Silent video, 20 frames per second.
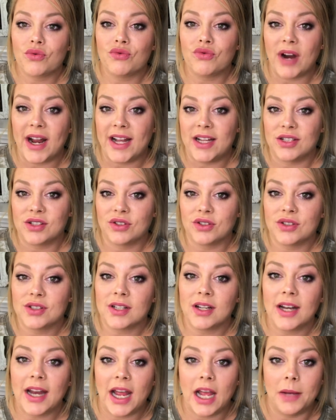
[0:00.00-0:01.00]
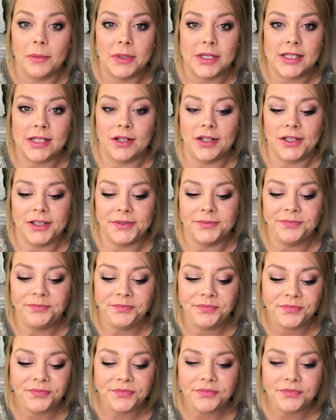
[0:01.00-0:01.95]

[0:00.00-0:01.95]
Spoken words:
razors on Amazon.